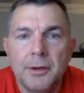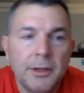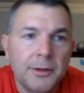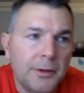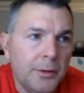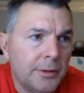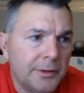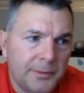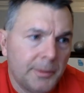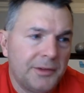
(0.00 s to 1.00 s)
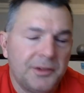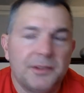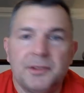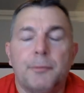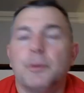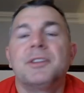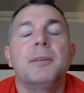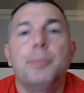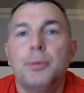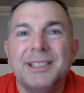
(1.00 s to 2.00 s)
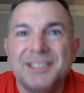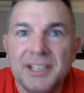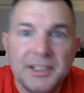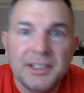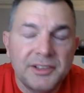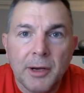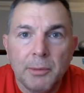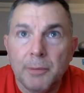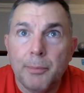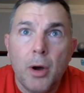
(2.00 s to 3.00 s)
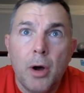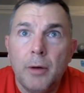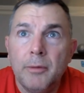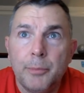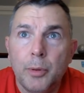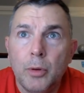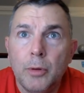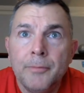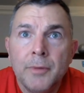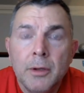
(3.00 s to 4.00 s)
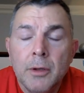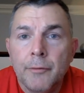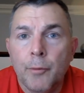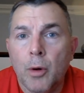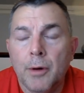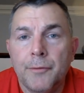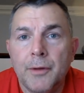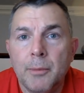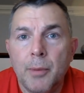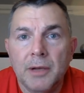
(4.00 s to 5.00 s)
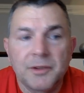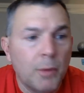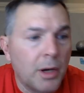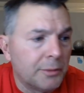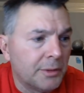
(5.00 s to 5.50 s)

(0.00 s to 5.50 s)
You can, you know, let's, let's just, for simplicity, say you're able to pull, pull four hundred fifty bucks a month.